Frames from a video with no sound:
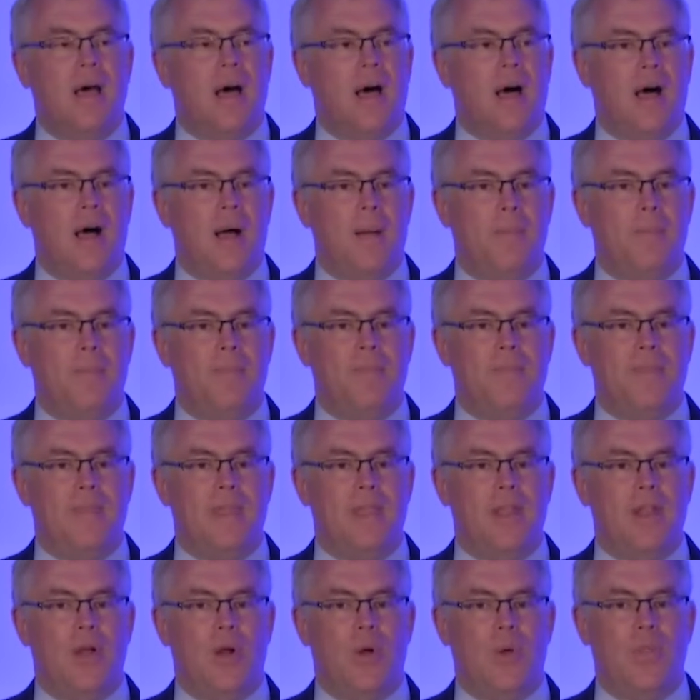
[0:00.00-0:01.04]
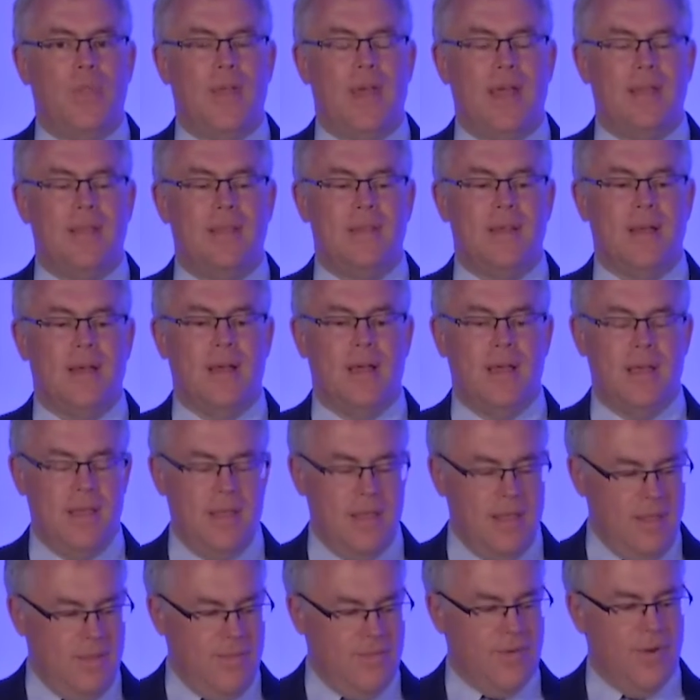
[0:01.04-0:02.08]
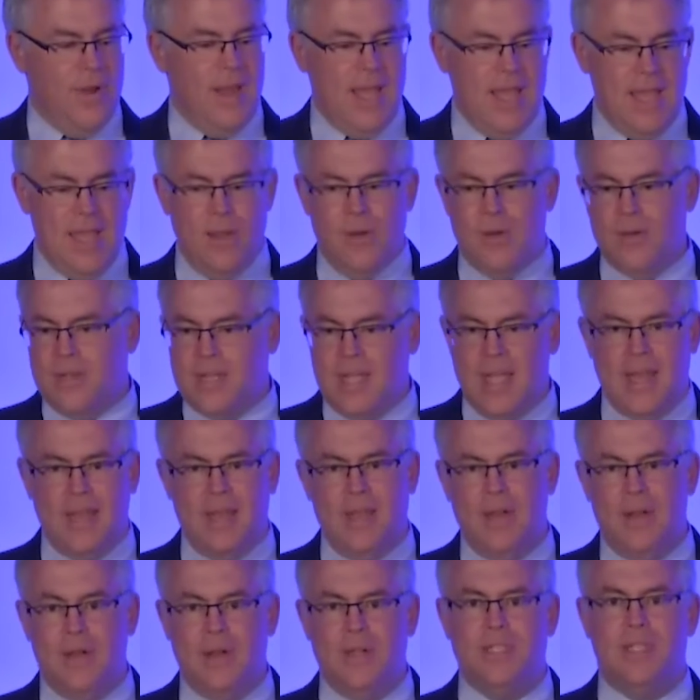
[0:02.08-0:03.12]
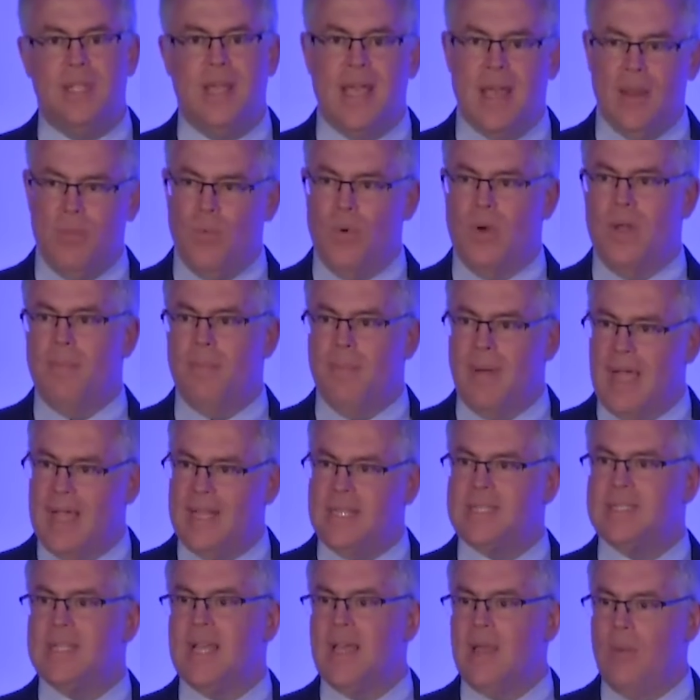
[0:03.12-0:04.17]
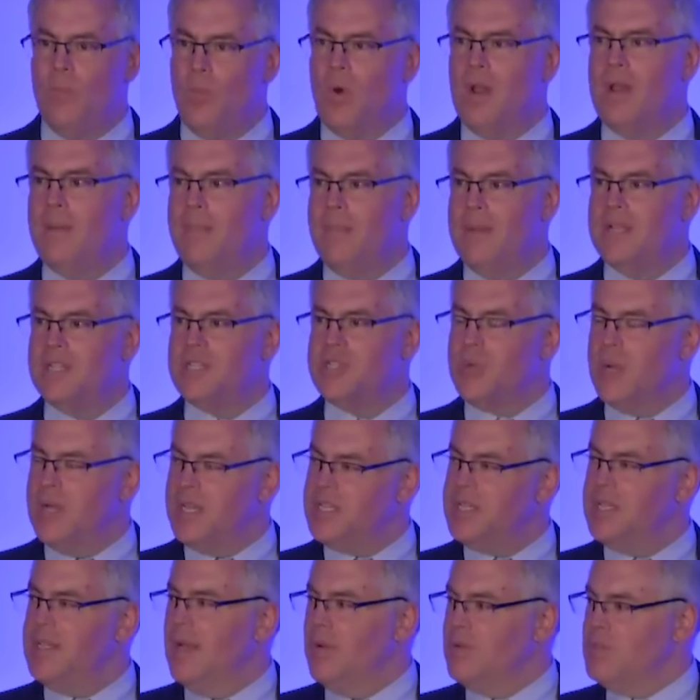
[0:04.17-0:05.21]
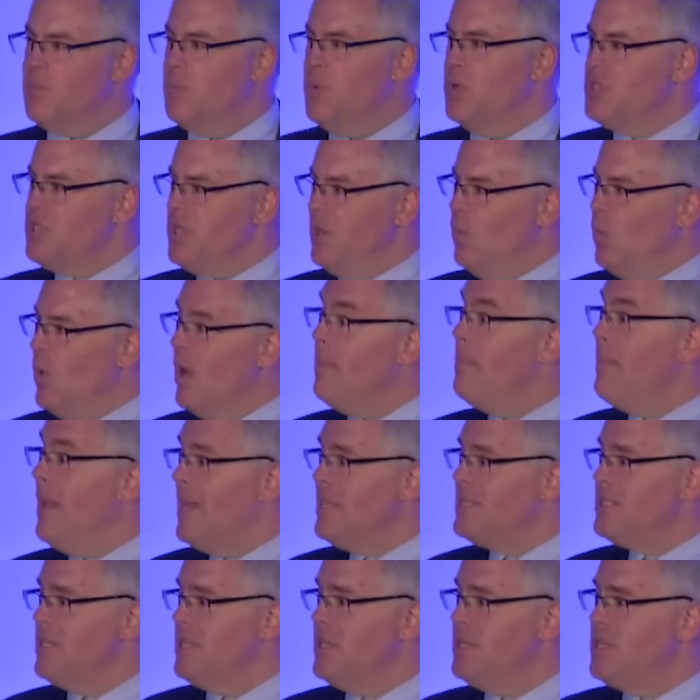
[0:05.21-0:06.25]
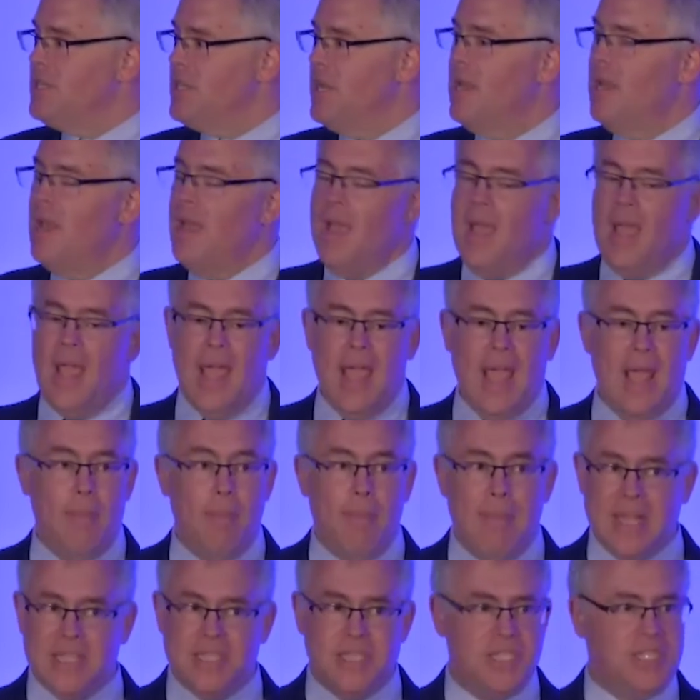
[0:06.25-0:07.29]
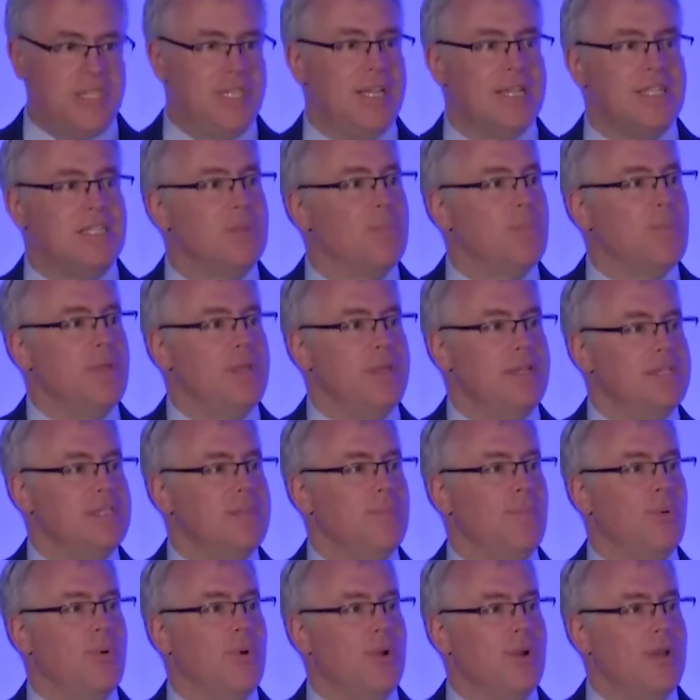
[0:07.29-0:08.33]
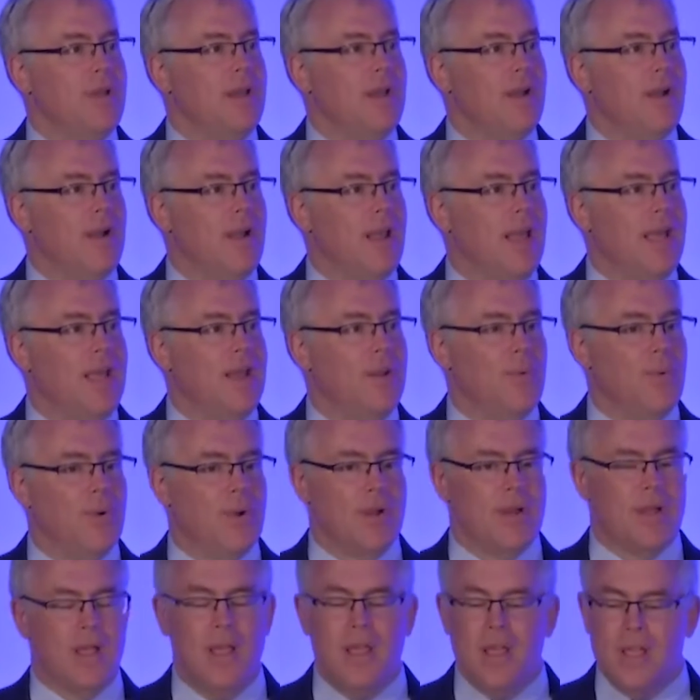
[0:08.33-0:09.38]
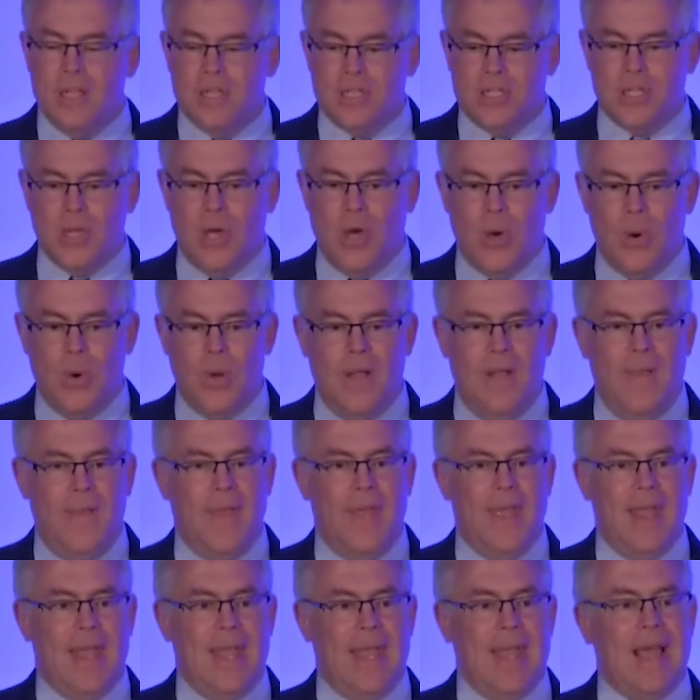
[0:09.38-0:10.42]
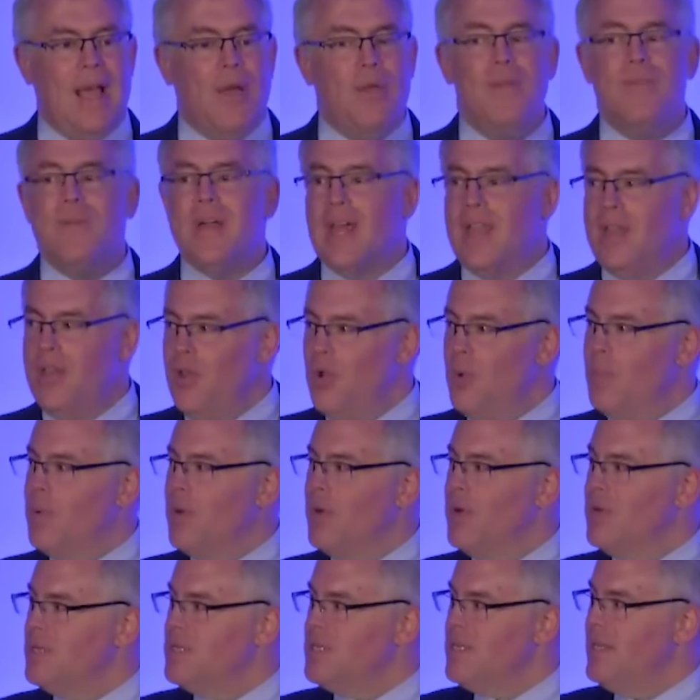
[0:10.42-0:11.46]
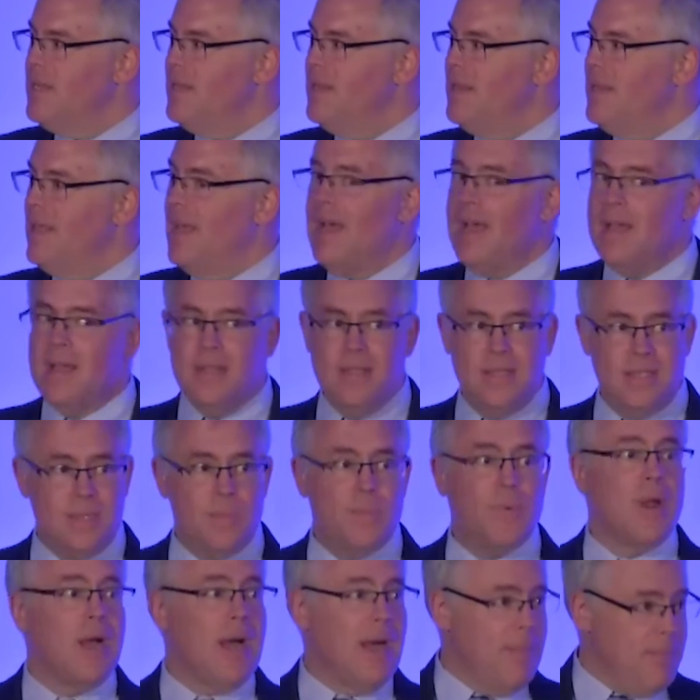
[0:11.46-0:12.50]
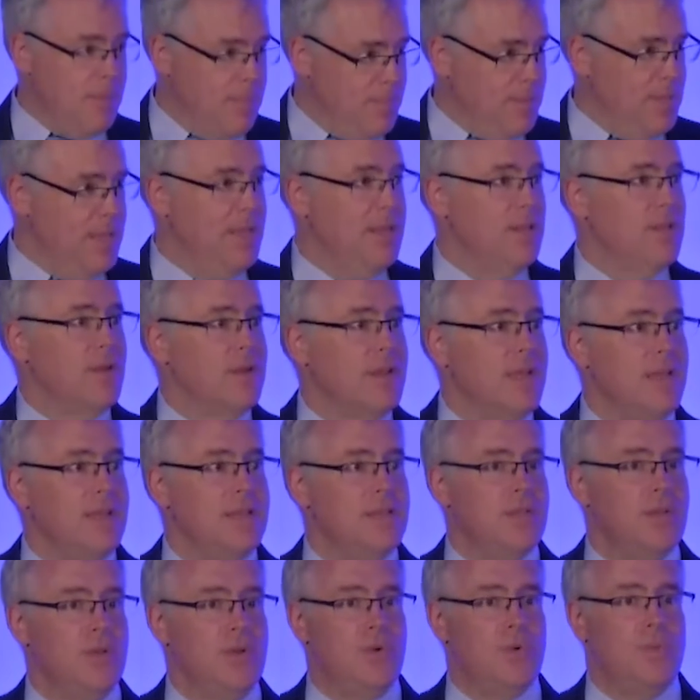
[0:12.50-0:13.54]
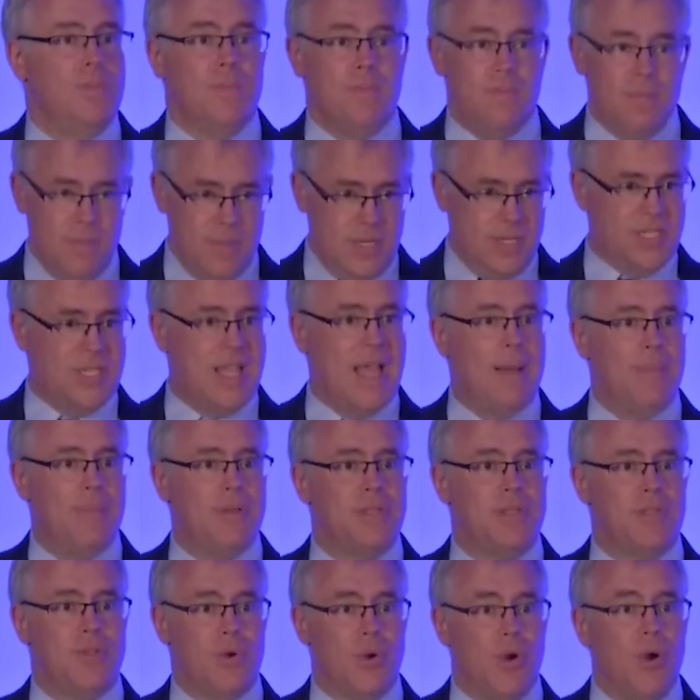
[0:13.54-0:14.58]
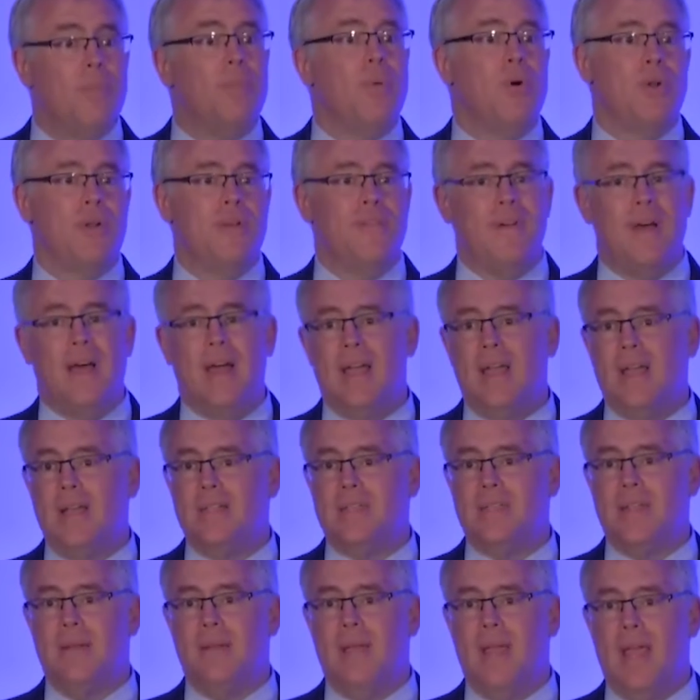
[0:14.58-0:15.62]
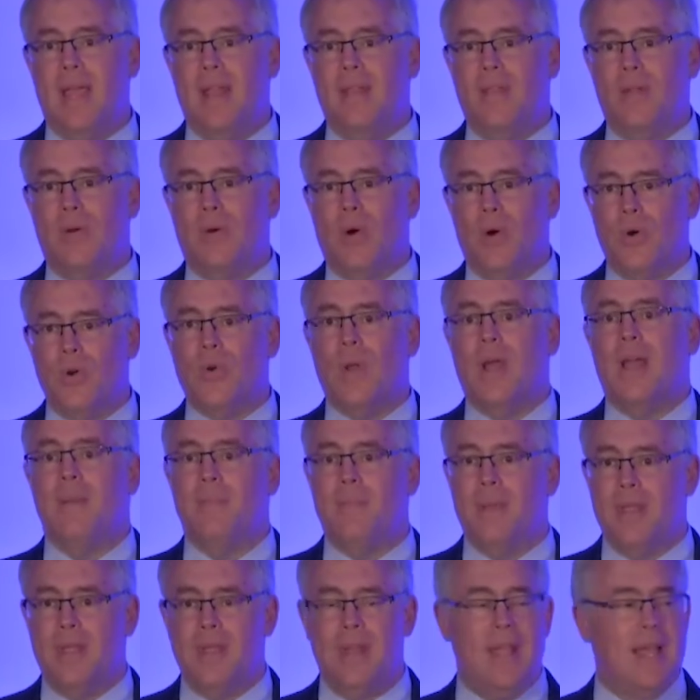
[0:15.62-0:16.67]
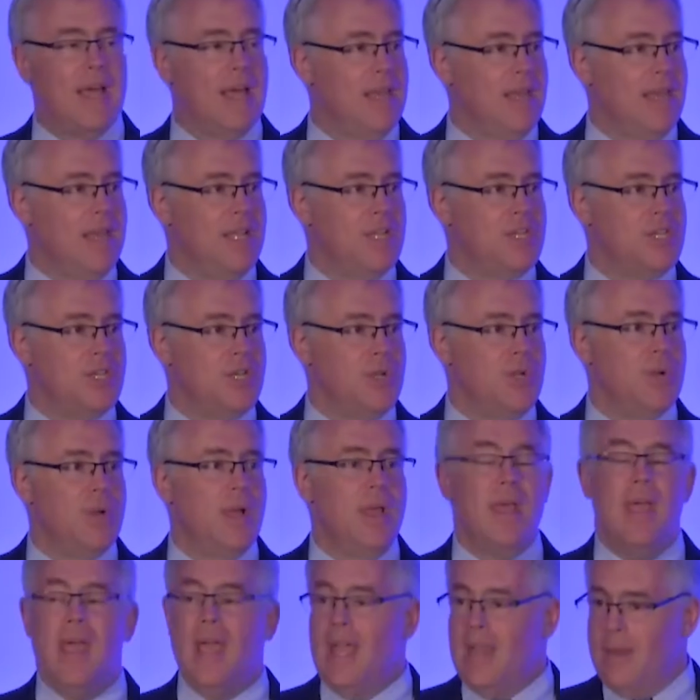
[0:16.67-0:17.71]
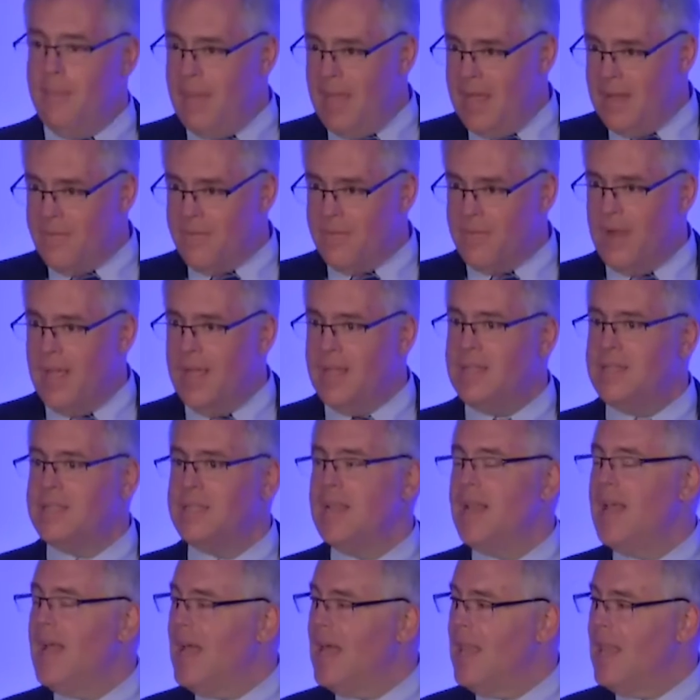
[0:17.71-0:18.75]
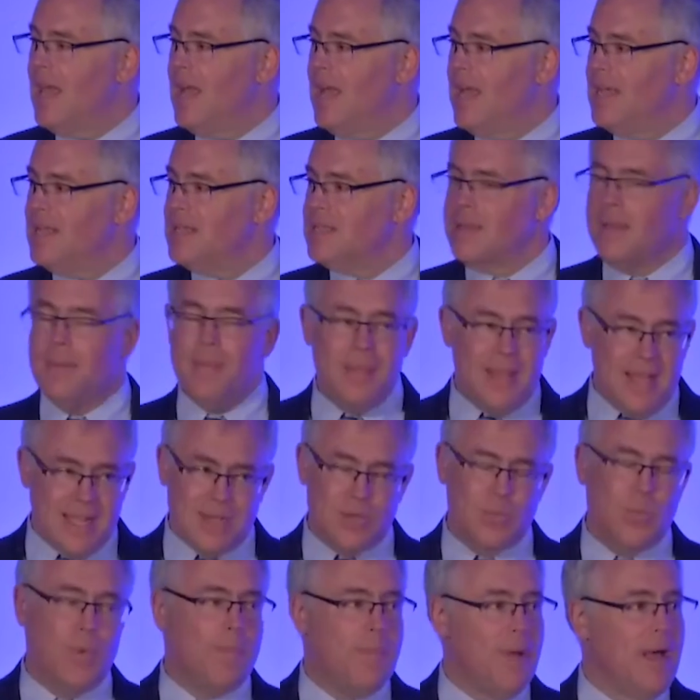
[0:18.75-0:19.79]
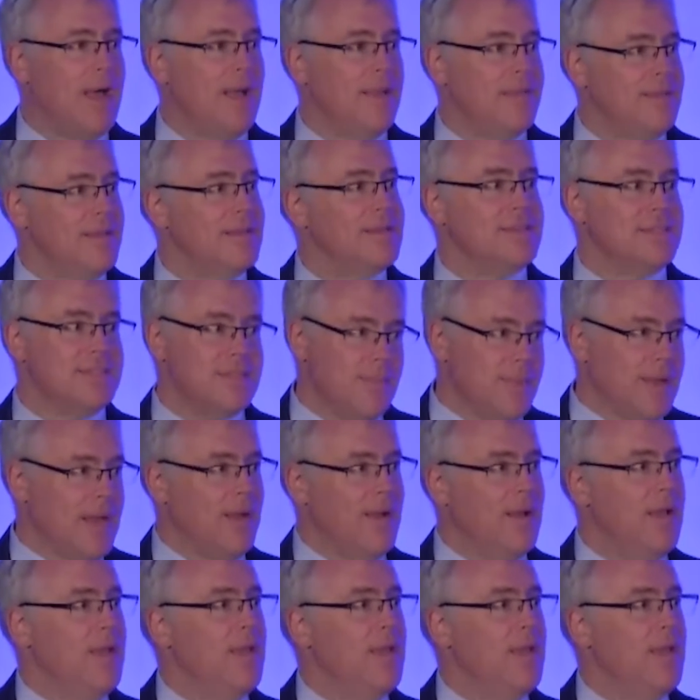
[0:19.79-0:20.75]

that for 8 or 10 years you had one mindset and one administration that was pushing one message, and message discipline is important in our line of work. So now you've got a new person that is probably looking to establish their own bona fides and their own credibility on an issue, and to make friends and allies. I mean, that's what politics is about,